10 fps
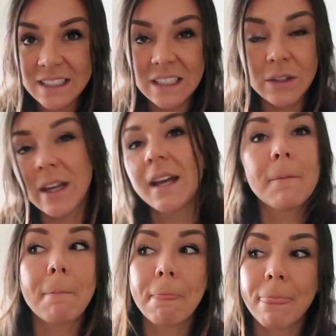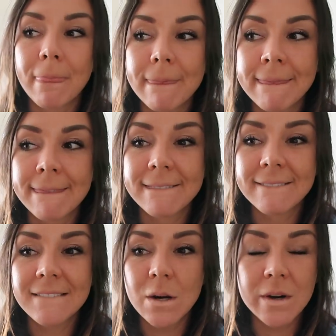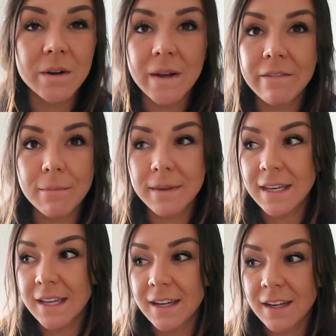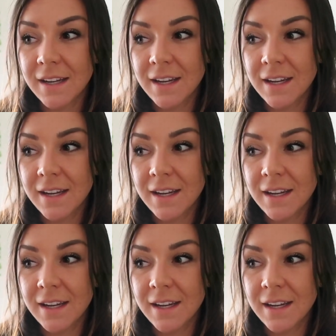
Okay, where do I even begin?